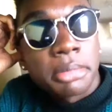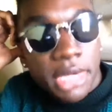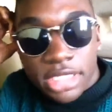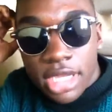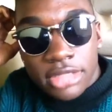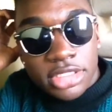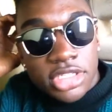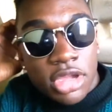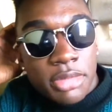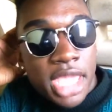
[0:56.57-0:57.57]
My doctor
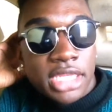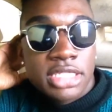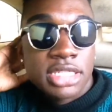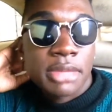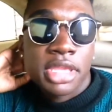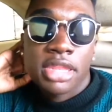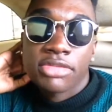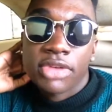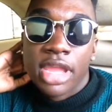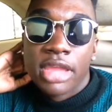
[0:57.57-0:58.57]
told me I need to stop eating
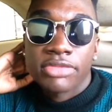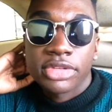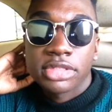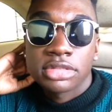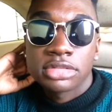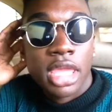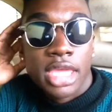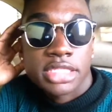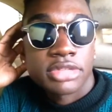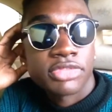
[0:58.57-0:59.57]
fried food,
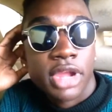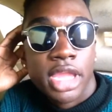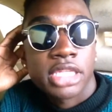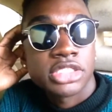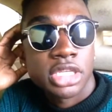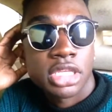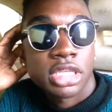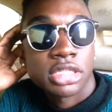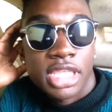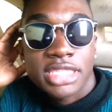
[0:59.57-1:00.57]
as in fried
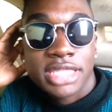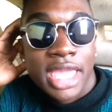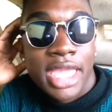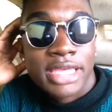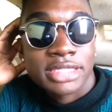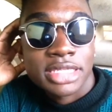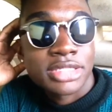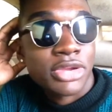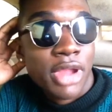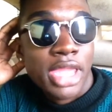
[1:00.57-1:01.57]
chicken. His ass is
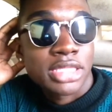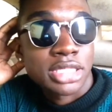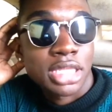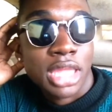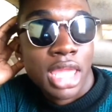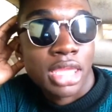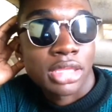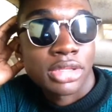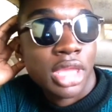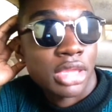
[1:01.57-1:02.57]
crazy. Like,
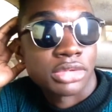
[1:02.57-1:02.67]
no.